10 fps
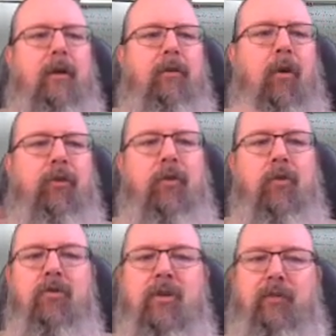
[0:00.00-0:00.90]
No
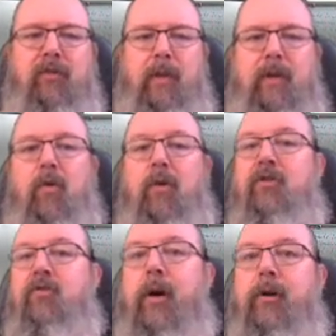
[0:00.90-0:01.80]
student shall submit to an
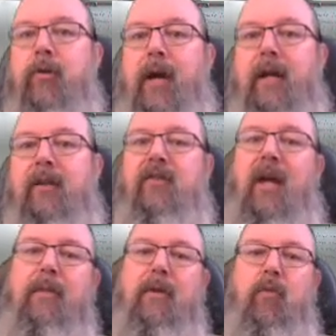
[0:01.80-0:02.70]
instructor an
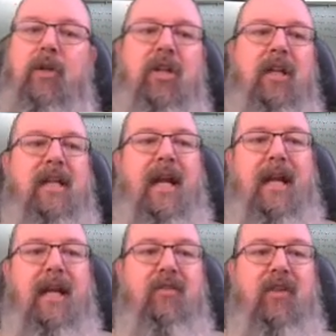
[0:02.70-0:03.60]
assignment which
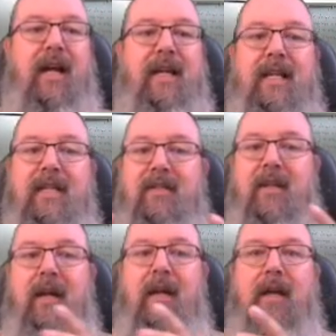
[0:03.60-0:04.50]
contains ideas
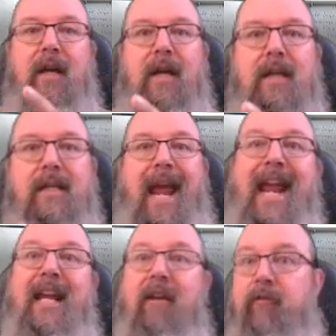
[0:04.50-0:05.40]

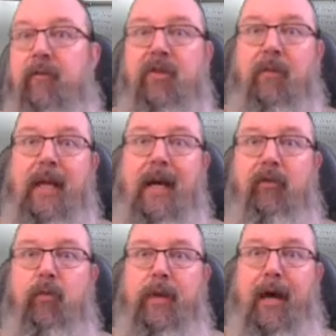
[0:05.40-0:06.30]
taken from somebody
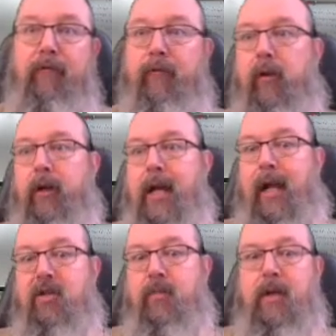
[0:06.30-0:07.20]
else without full
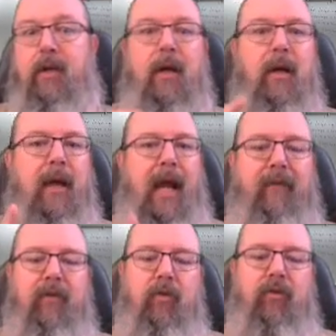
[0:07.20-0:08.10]
acknowledgement. You
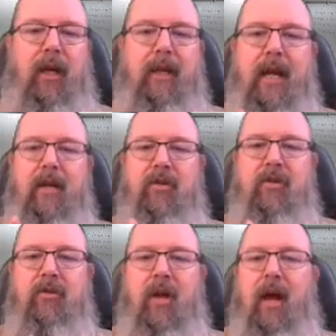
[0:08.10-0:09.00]
have to do
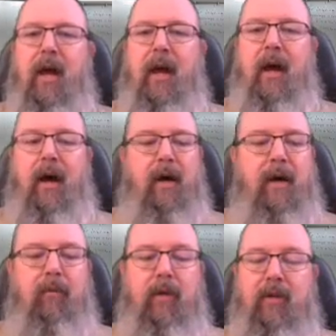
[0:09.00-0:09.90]
citations,
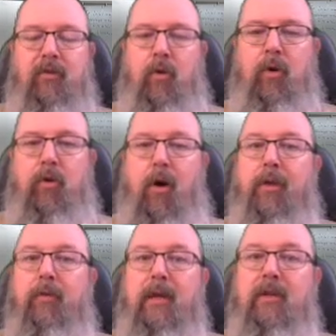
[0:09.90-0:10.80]
let us know who the
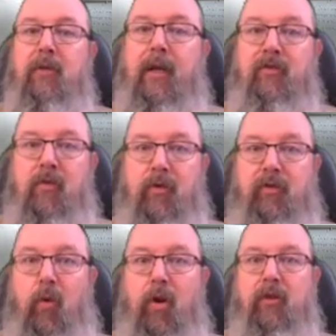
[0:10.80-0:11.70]
author is, let us know the
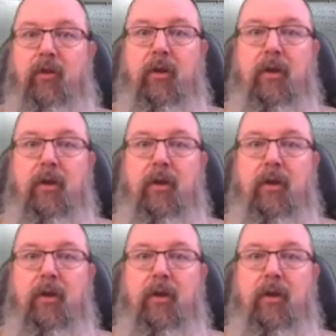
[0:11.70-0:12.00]
source,